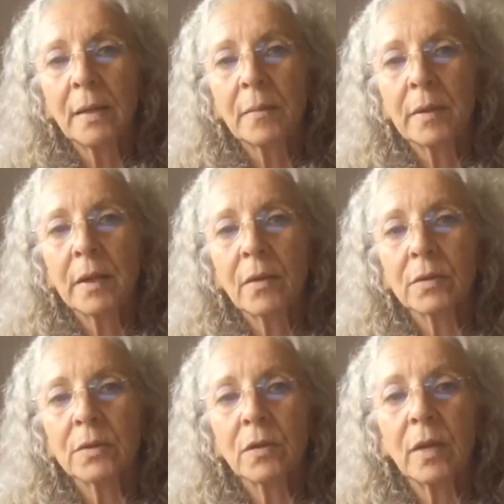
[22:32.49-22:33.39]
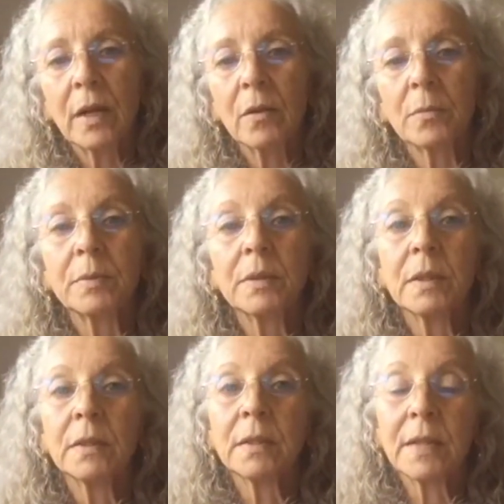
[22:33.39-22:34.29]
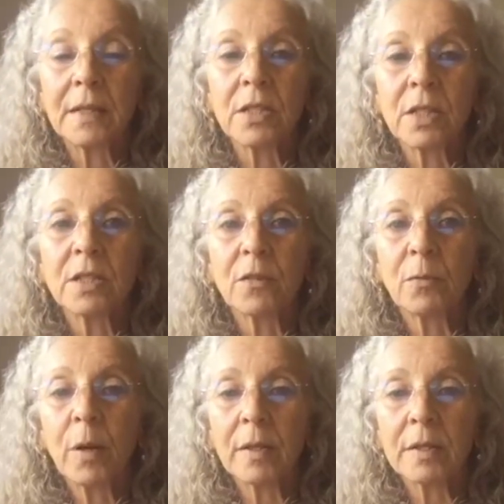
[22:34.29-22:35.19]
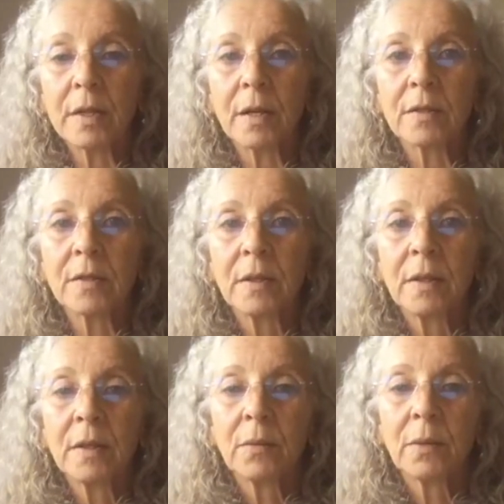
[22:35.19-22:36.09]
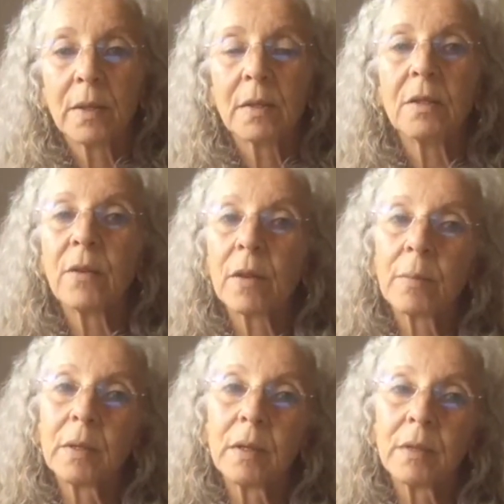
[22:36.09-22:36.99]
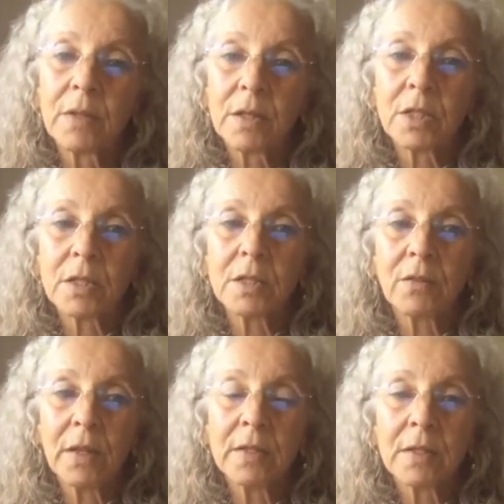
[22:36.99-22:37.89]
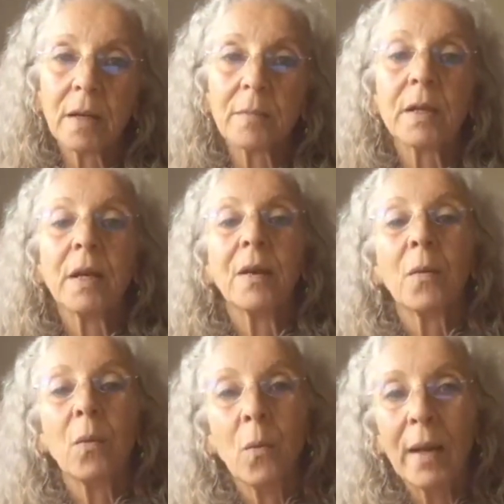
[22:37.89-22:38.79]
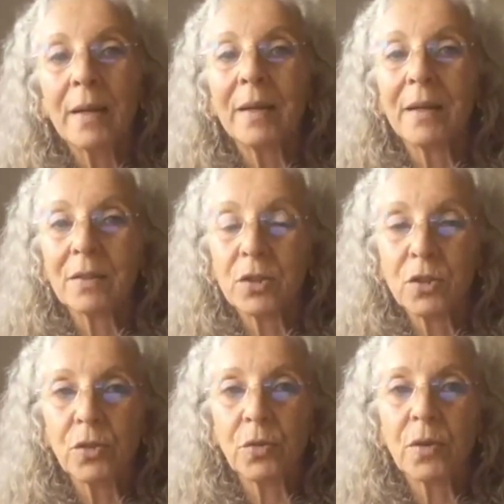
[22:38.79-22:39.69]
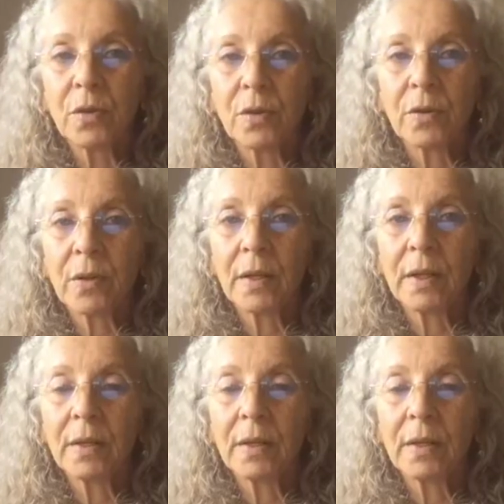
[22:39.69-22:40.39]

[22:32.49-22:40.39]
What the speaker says: but they also help in the digestive process with the development of digestive enzymes when it's chewed thoroughly.